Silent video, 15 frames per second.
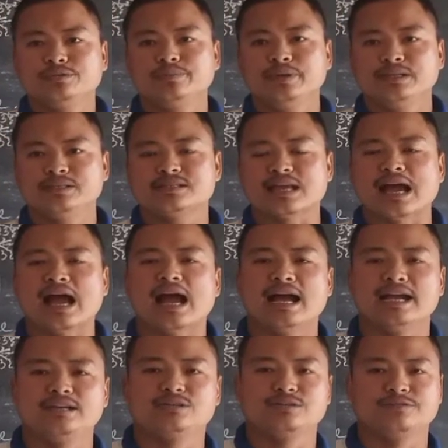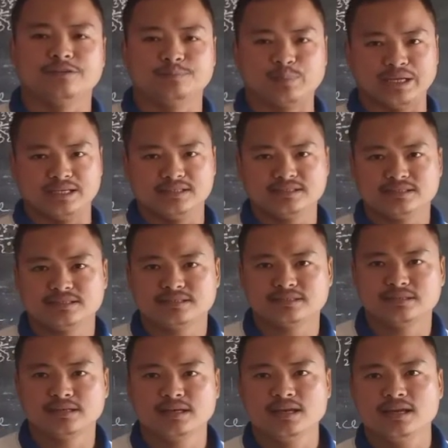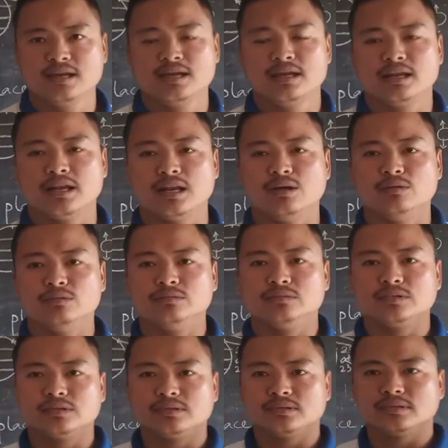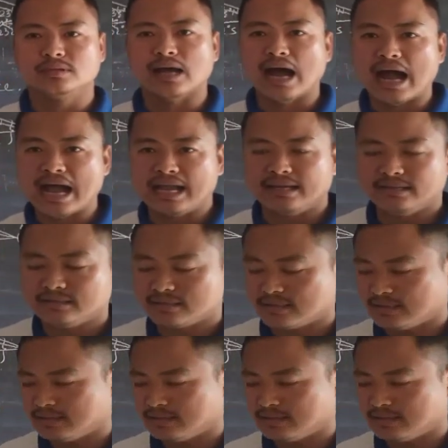means height of a place. Now the height